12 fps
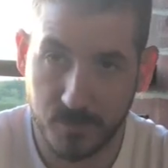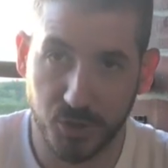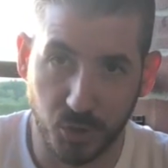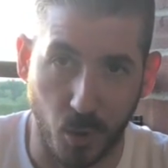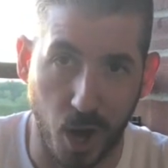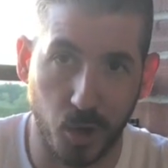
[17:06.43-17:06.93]

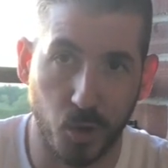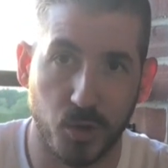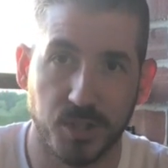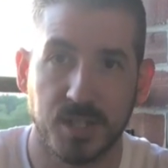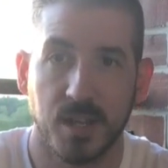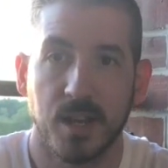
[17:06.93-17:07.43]

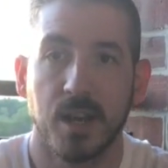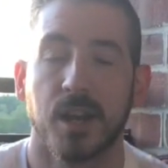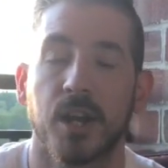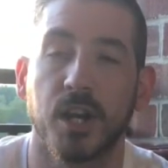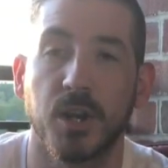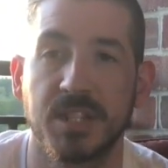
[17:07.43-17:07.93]
Squaggles.
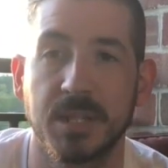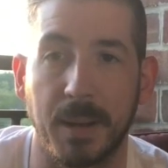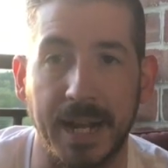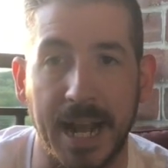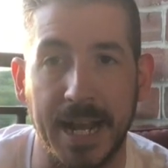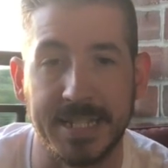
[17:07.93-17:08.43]
I'm going to go see
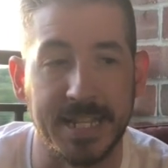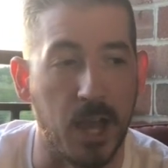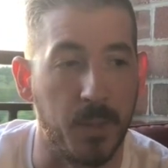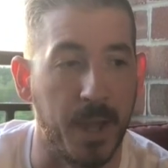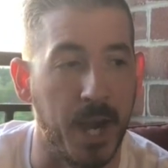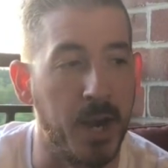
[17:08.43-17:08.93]
my guys
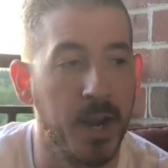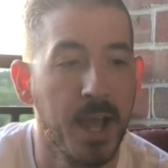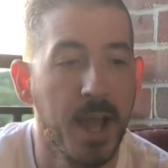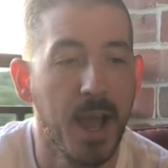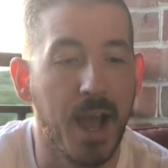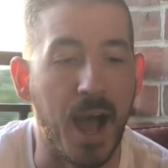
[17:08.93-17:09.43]
down there.
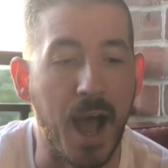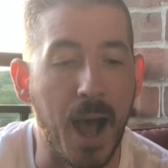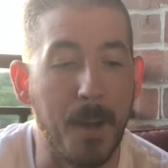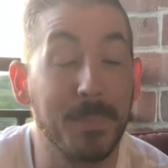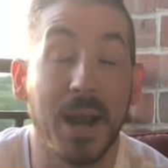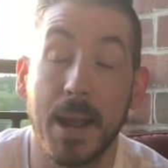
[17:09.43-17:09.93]

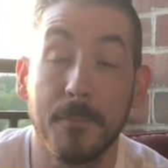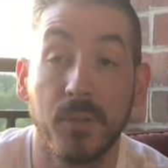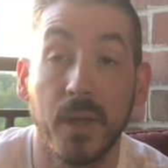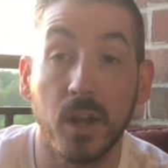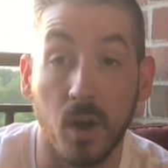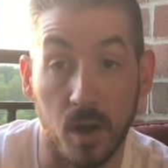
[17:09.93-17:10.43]
But I am
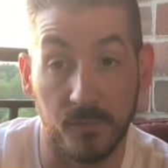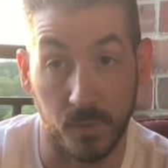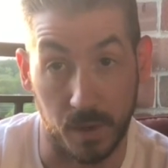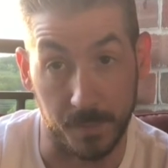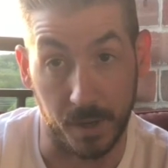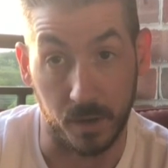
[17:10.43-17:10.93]
playing golf
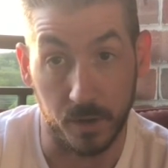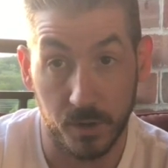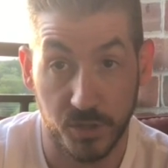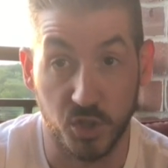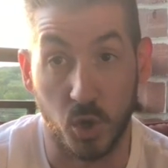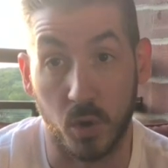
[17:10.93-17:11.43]
when I'm there.
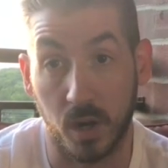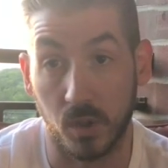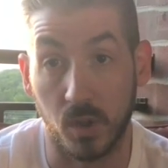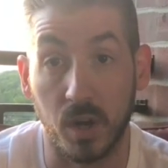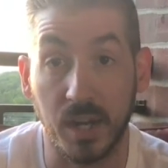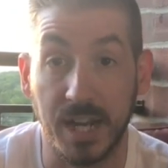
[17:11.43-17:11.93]
So I'm going
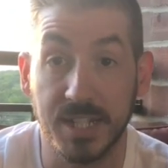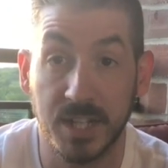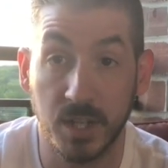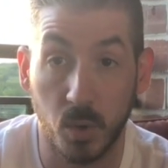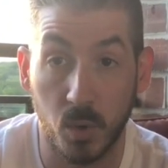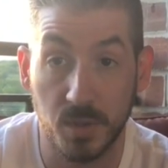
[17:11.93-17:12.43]
to log
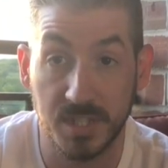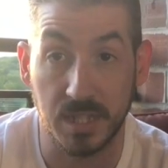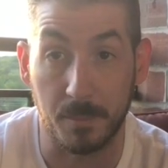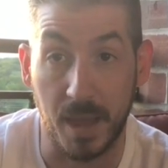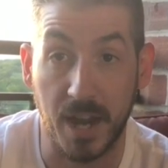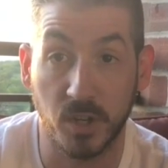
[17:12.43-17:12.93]
18 holes at
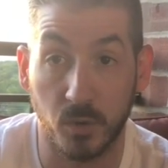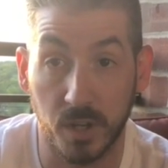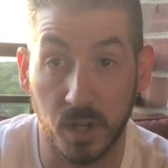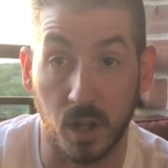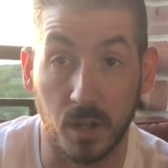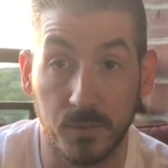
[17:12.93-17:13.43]
the
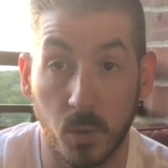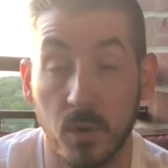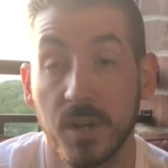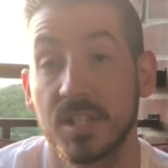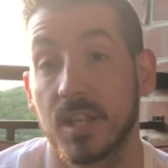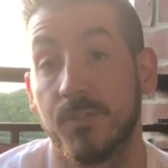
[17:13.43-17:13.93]
Magnolia Golf
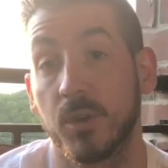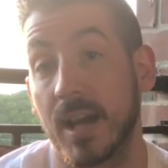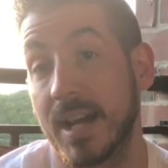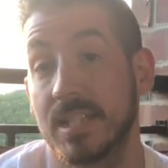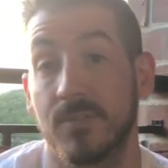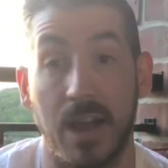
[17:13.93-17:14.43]
Course. If you
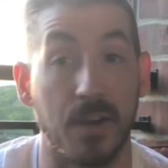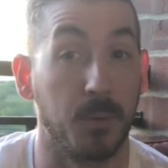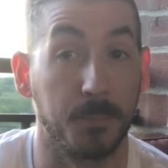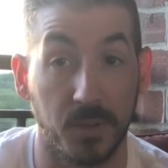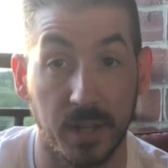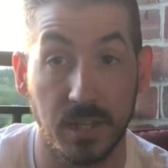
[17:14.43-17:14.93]
guys have
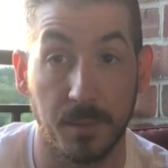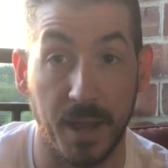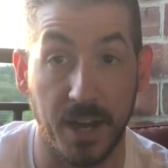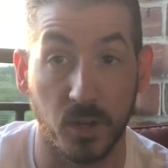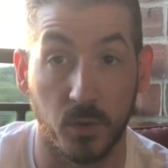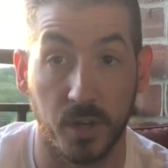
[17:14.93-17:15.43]
ever played the
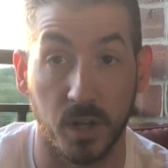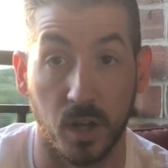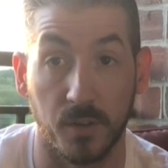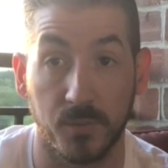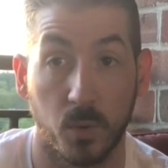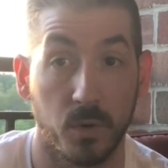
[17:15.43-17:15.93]
Magnolia
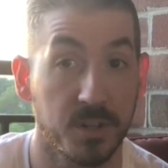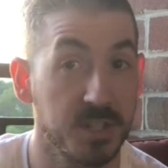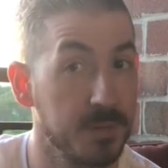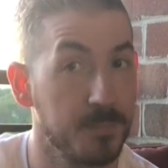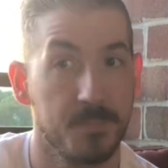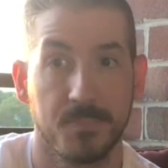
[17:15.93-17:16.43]
Golf Course,
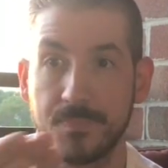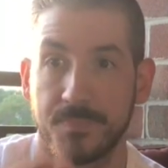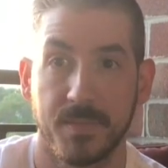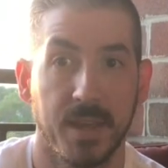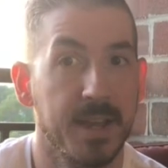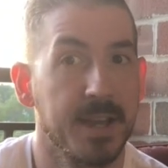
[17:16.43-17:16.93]

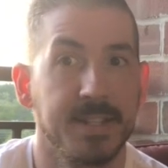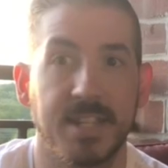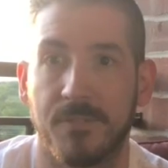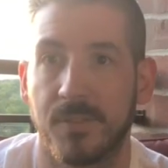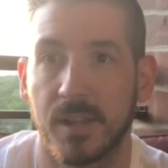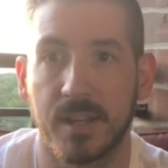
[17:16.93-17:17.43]

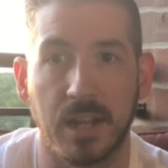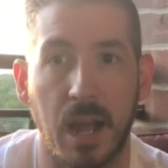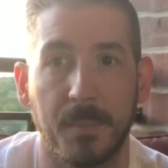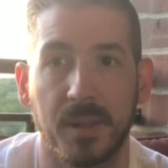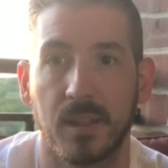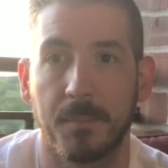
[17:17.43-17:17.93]
definitely
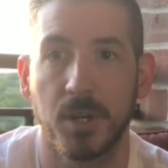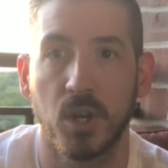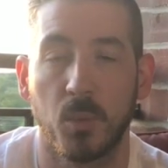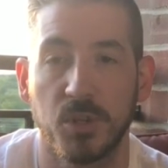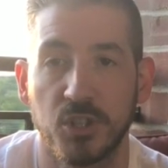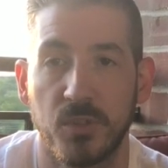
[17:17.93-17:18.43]
comment and let me
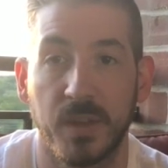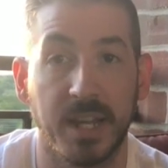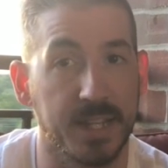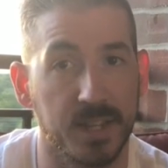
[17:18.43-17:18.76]
know what you think.